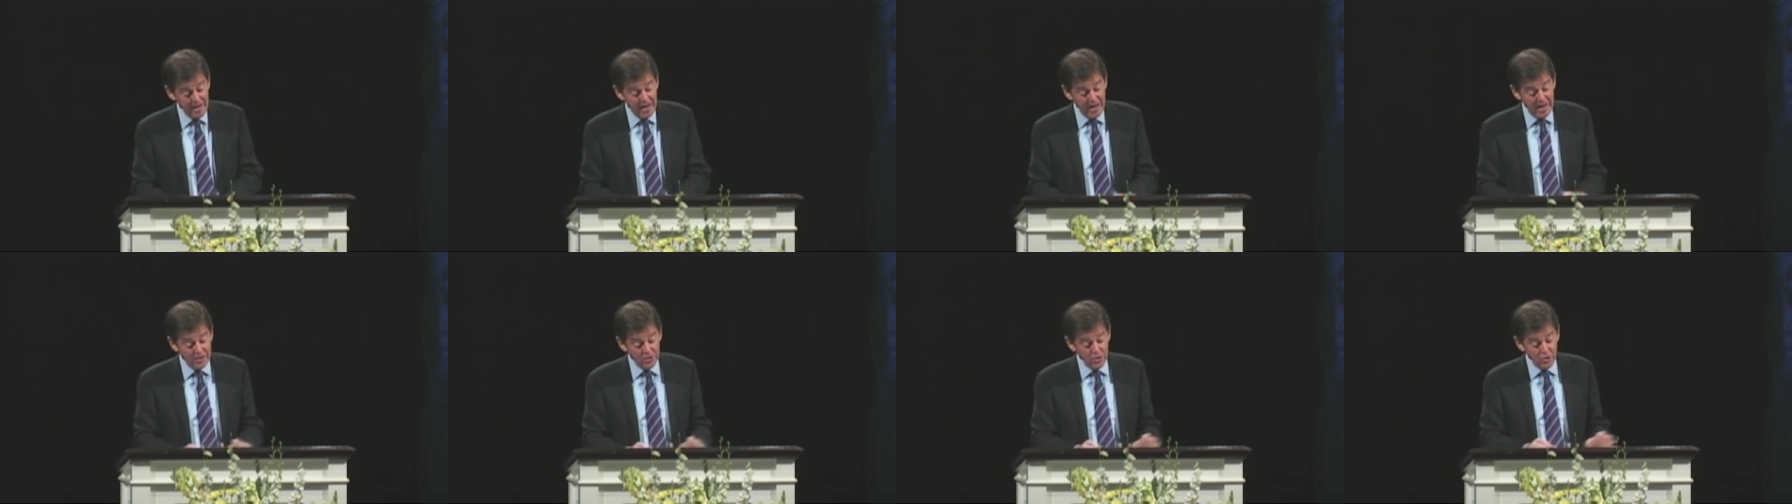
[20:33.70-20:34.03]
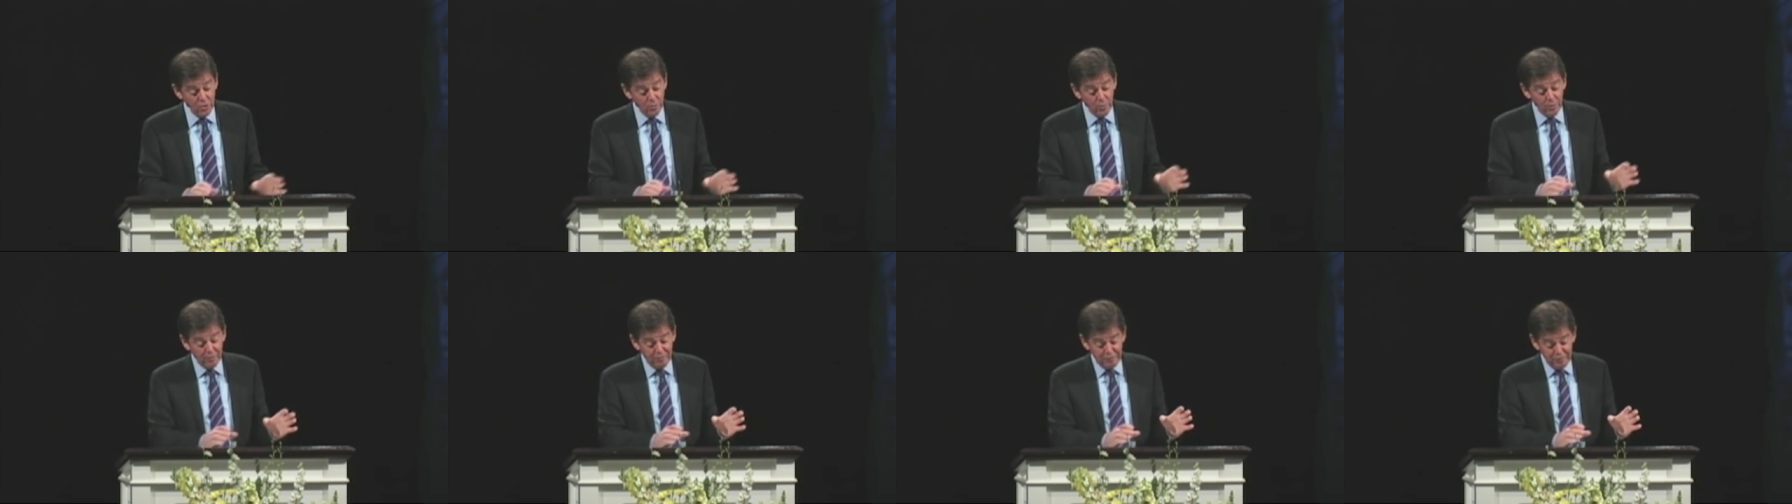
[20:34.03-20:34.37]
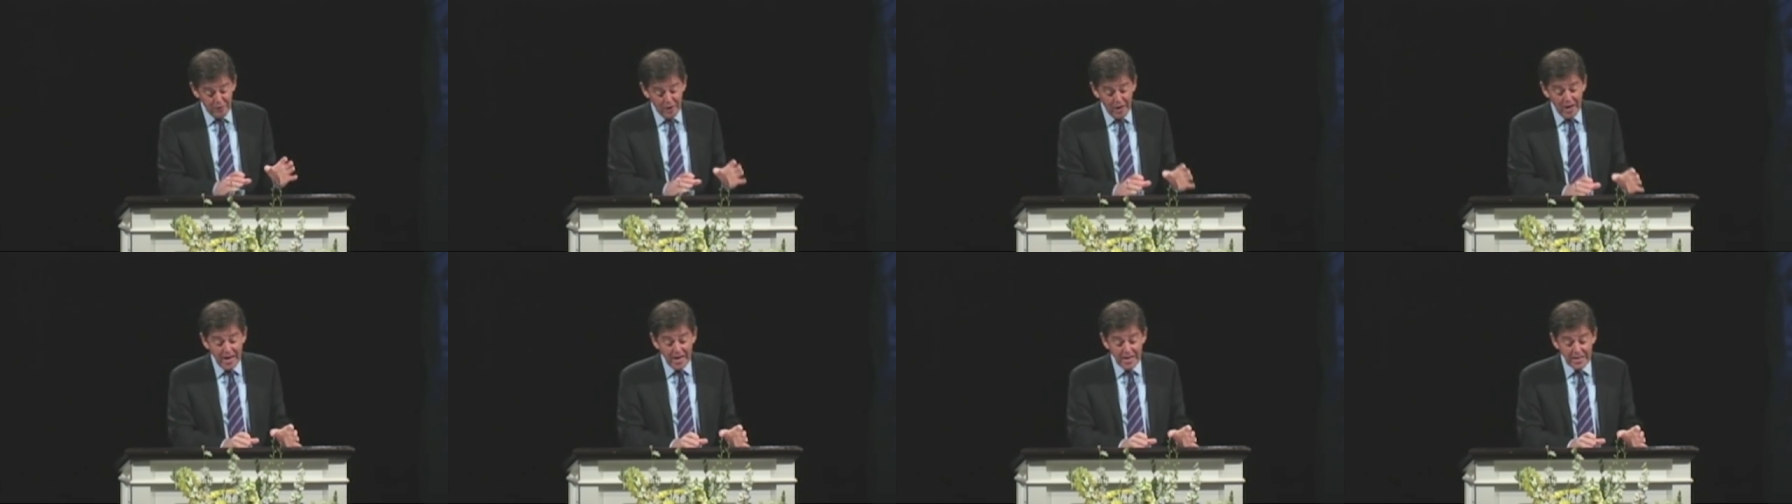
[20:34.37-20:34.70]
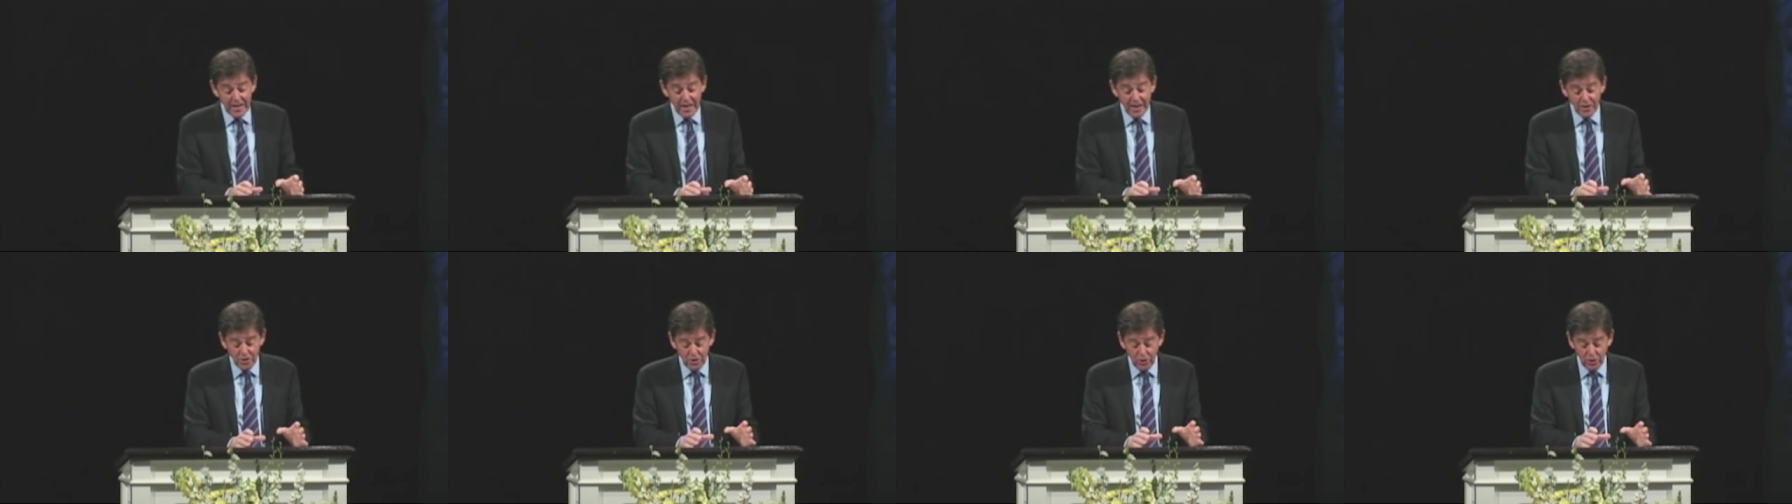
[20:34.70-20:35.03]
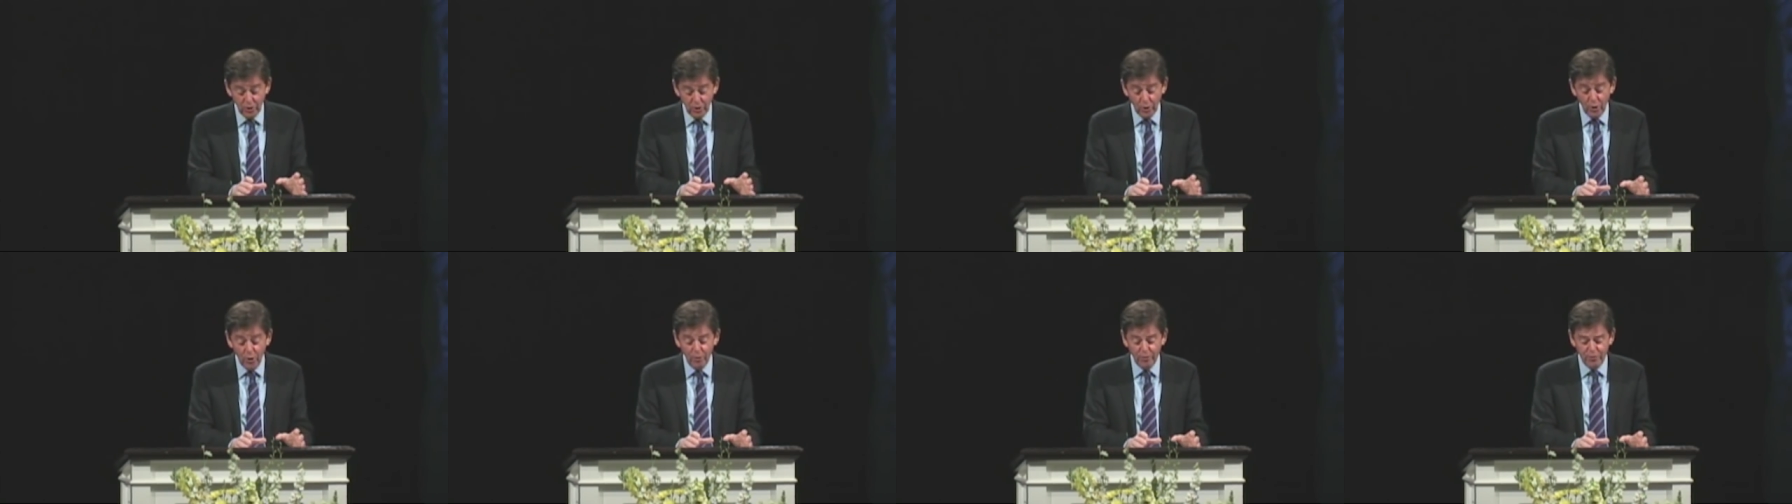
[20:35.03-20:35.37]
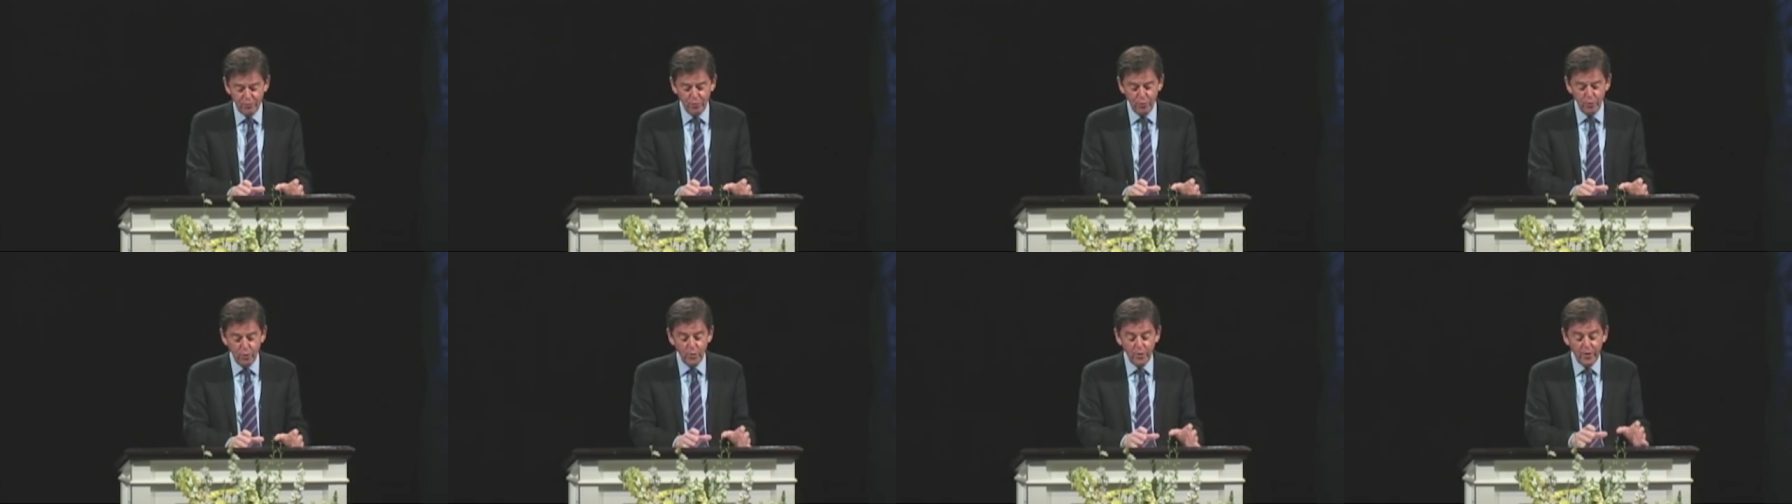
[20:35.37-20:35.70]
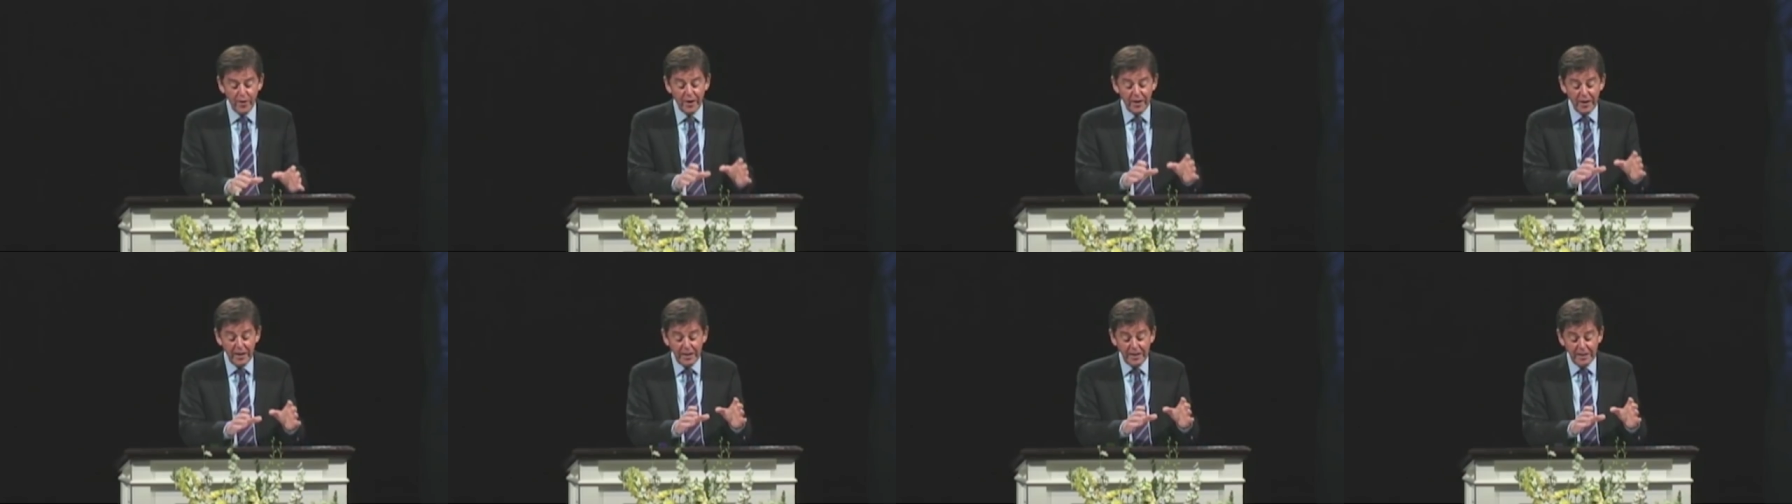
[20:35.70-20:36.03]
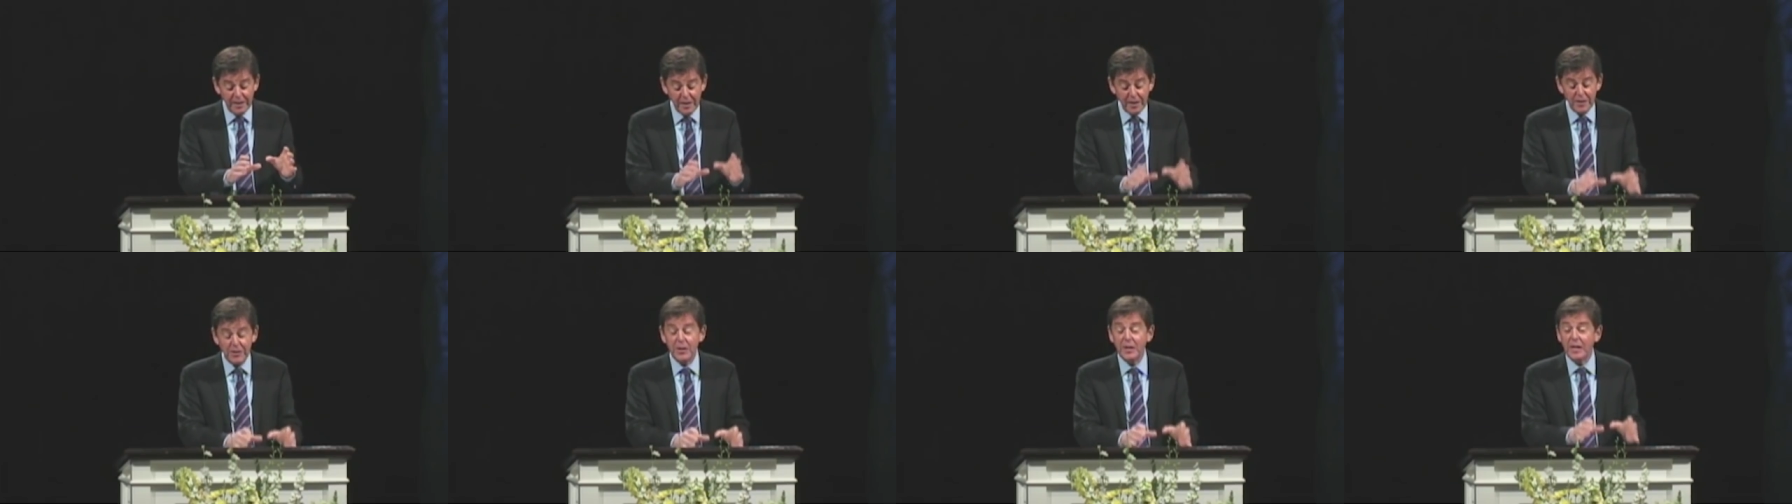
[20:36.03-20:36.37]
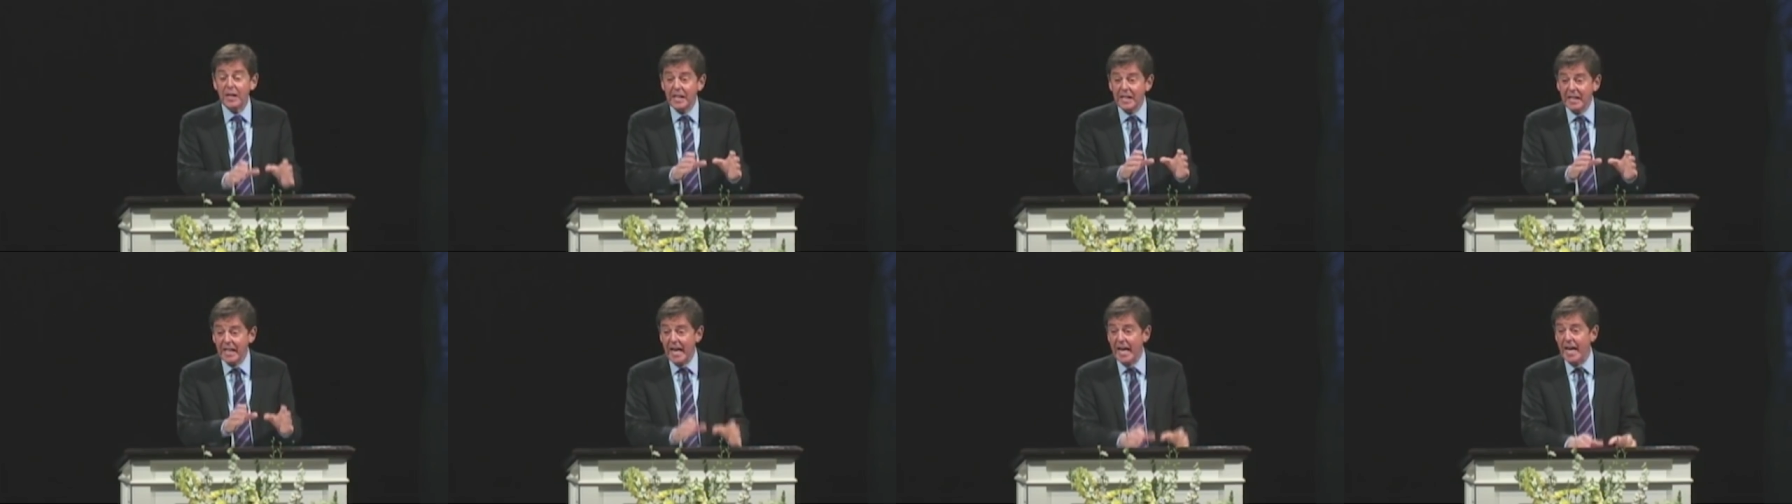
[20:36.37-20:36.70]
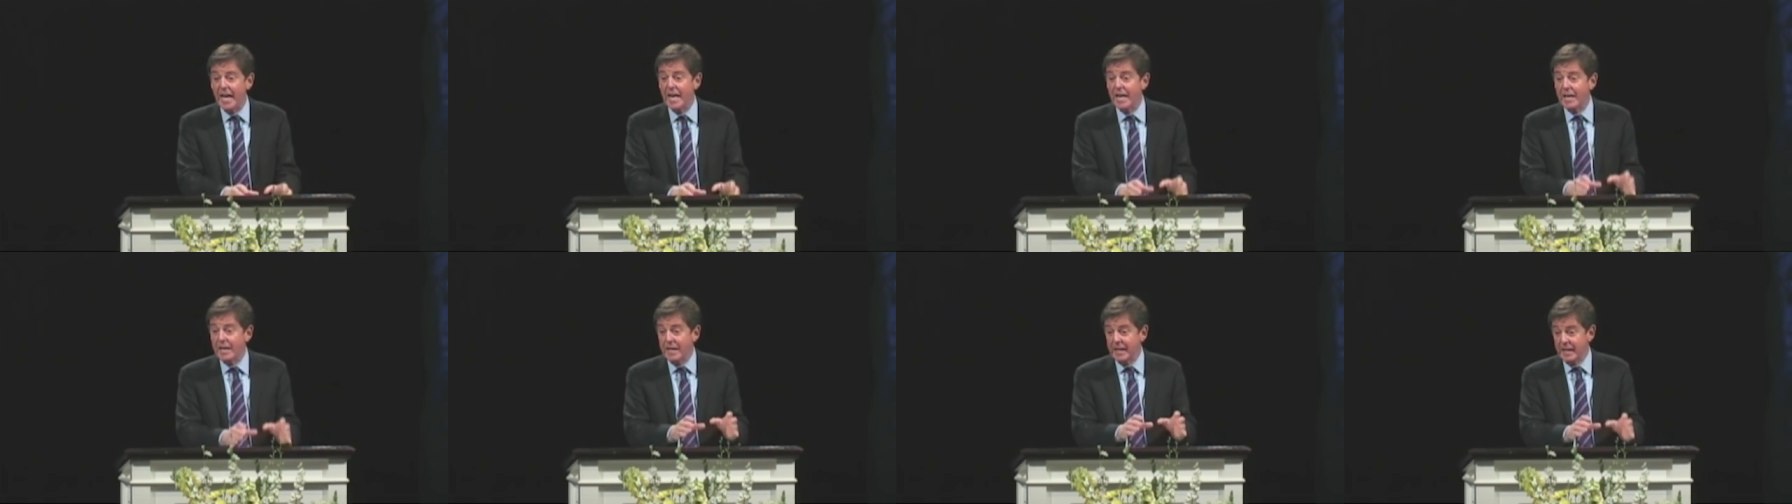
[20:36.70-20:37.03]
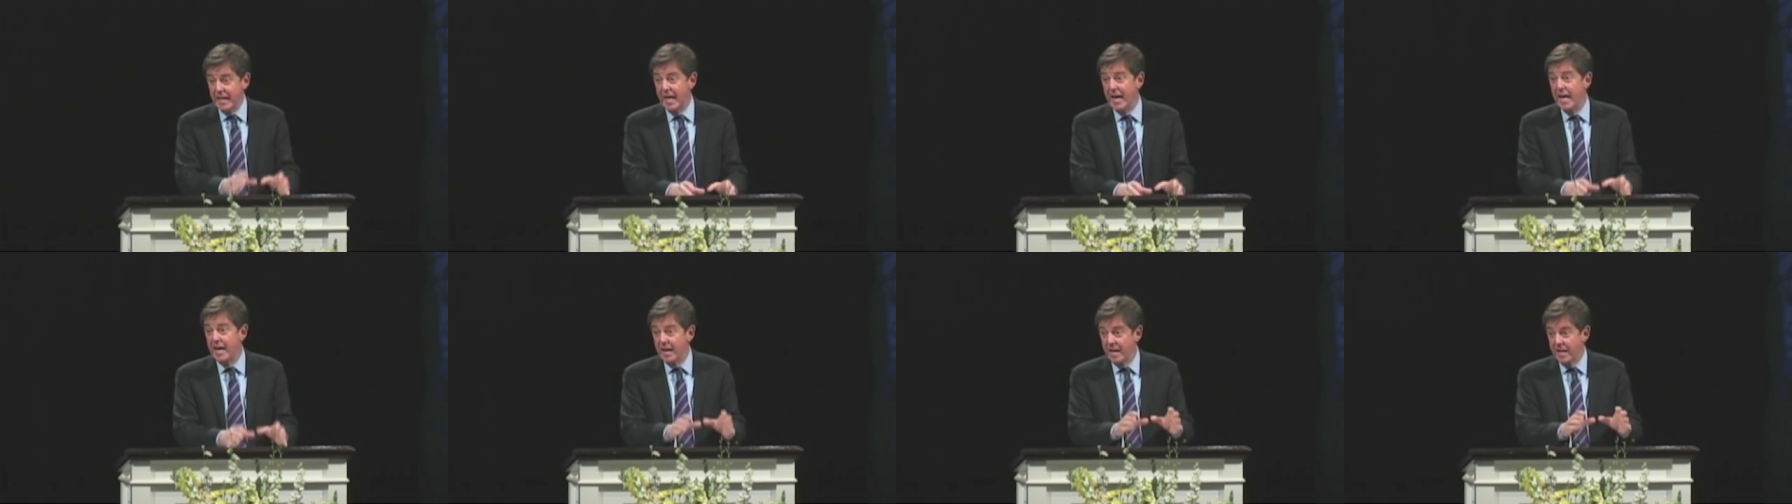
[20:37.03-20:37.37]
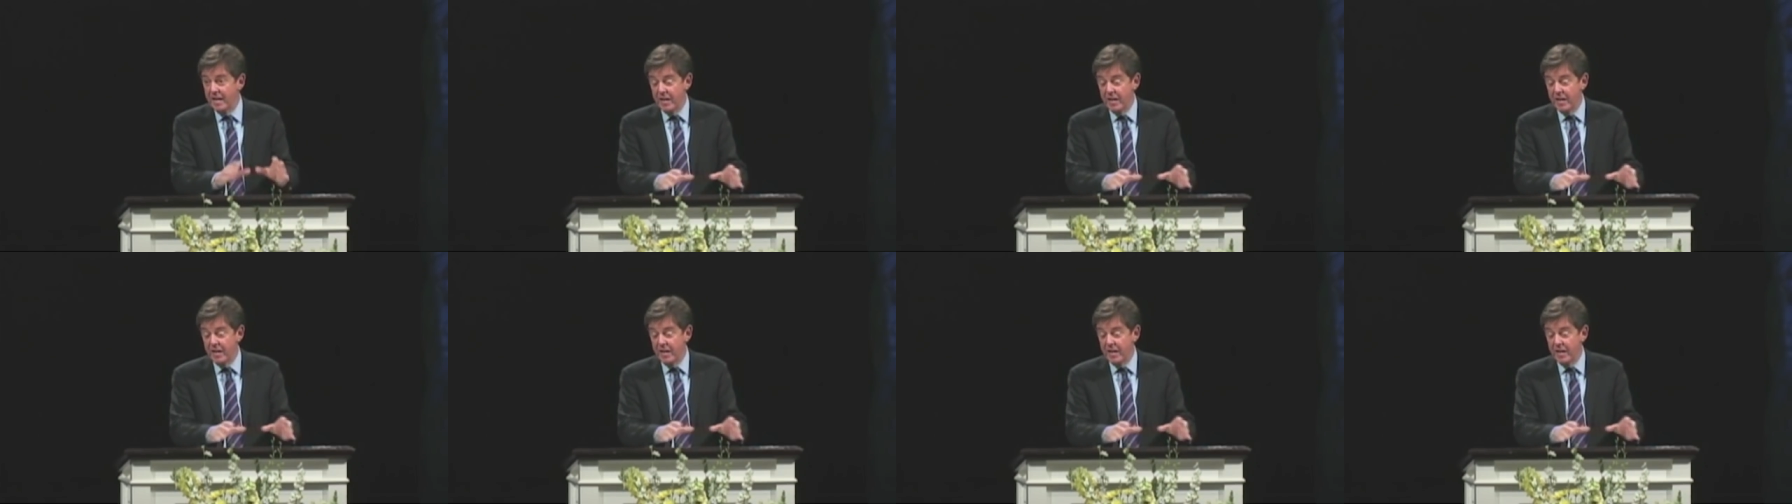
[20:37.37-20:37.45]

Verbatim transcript: And you will find as you go through that he does it again and again.